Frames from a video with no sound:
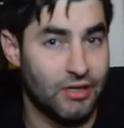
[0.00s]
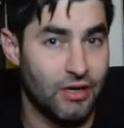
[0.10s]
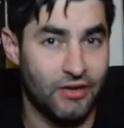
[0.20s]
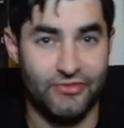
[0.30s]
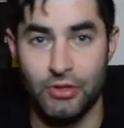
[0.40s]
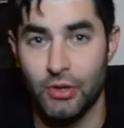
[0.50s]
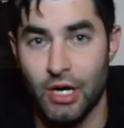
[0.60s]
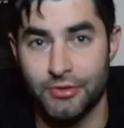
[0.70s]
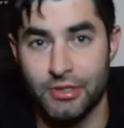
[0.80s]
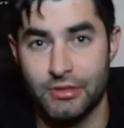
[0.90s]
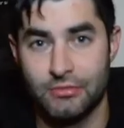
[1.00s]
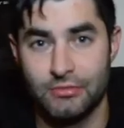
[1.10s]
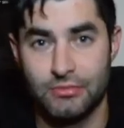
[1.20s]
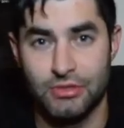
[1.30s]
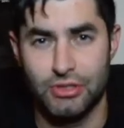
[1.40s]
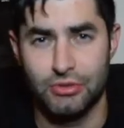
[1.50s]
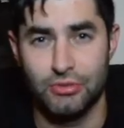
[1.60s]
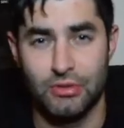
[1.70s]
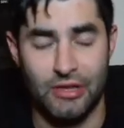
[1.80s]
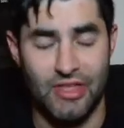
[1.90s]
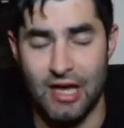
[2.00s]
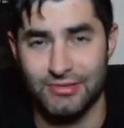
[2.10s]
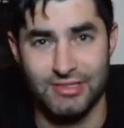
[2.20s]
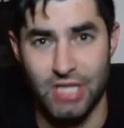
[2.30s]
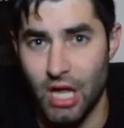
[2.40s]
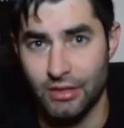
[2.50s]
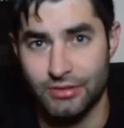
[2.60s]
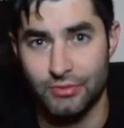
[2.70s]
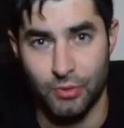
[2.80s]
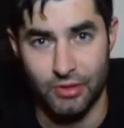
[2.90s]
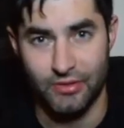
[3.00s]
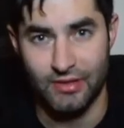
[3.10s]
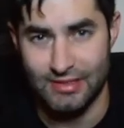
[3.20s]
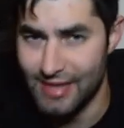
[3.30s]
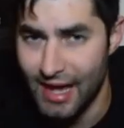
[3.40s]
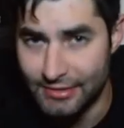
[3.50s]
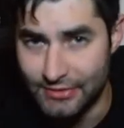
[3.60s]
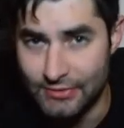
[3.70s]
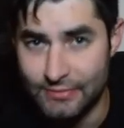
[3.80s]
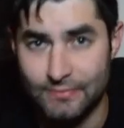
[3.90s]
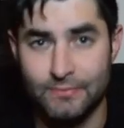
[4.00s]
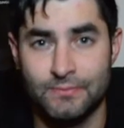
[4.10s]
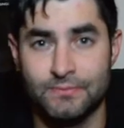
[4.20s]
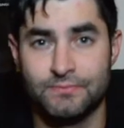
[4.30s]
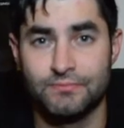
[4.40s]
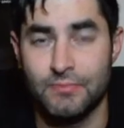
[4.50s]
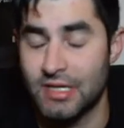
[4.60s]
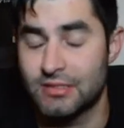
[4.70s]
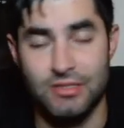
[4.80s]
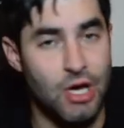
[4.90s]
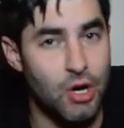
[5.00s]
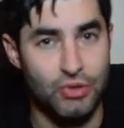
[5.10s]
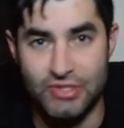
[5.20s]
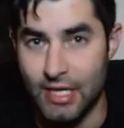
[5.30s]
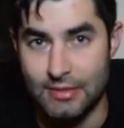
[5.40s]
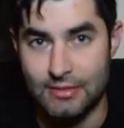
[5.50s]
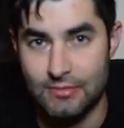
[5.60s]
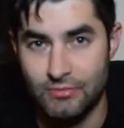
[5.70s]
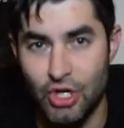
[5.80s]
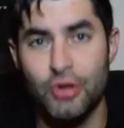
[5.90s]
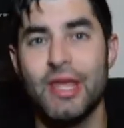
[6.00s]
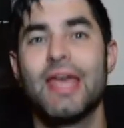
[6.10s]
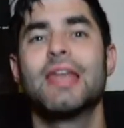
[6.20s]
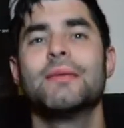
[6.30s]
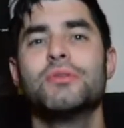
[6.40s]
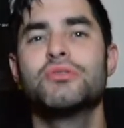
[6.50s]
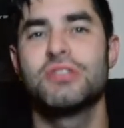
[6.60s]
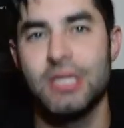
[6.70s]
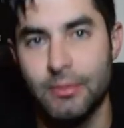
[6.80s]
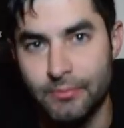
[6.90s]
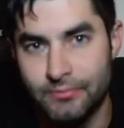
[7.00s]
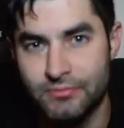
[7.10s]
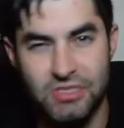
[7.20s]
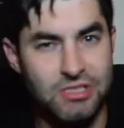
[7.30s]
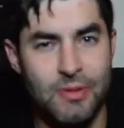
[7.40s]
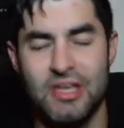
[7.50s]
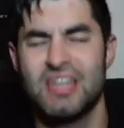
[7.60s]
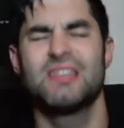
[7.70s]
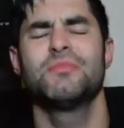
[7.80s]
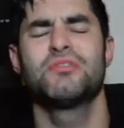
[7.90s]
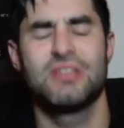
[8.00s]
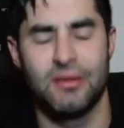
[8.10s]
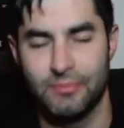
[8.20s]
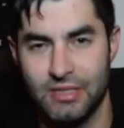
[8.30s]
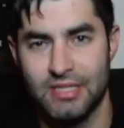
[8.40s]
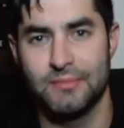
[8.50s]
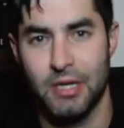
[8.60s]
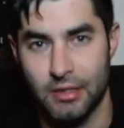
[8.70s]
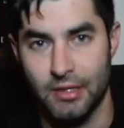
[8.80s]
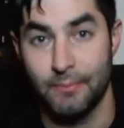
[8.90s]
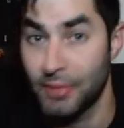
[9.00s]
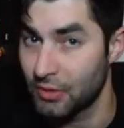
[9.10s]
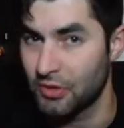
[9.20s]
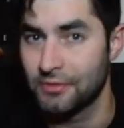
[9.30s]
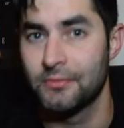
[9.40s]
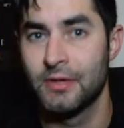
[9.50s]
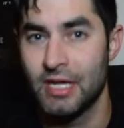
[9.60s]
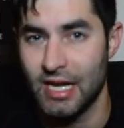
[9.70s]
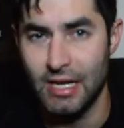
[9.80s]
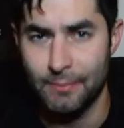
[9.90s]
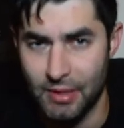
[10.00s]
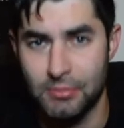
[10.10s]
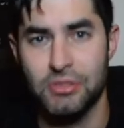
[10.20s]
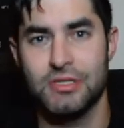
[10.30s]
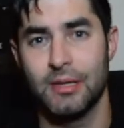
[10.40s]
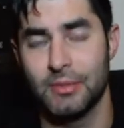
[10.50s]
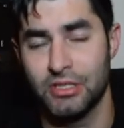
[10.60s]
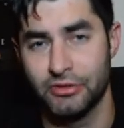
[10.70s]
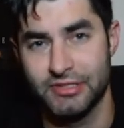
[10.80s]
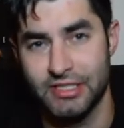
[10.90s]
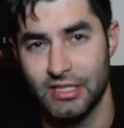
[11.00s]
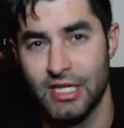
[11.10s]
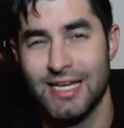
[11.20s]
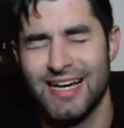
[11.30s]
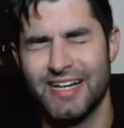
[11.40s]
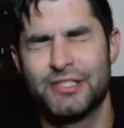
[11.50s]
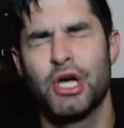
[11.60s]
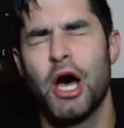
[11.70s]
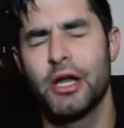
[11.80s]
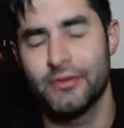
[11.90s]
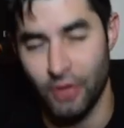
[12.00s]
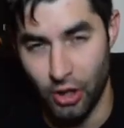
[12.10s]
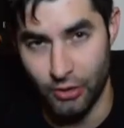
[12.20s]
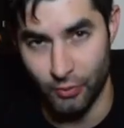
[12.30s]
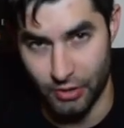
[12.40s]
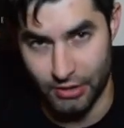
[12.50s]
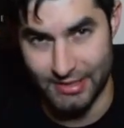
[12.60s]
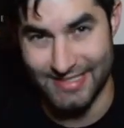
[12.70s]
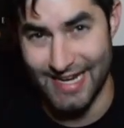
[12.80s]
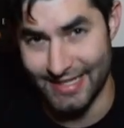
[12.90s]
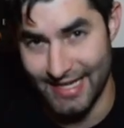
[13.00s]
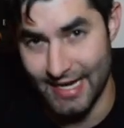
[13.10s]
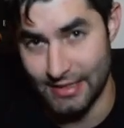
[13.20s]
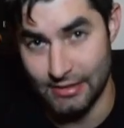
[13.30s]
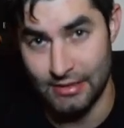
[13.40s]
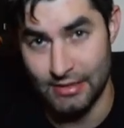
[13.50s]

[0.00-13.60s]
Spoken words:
a few $100 to $1,000 worth in taxes. Makes no sense. Go to any museum, just about any museum in America, big one, any big museum, and you'll see a ton of artwork dedicated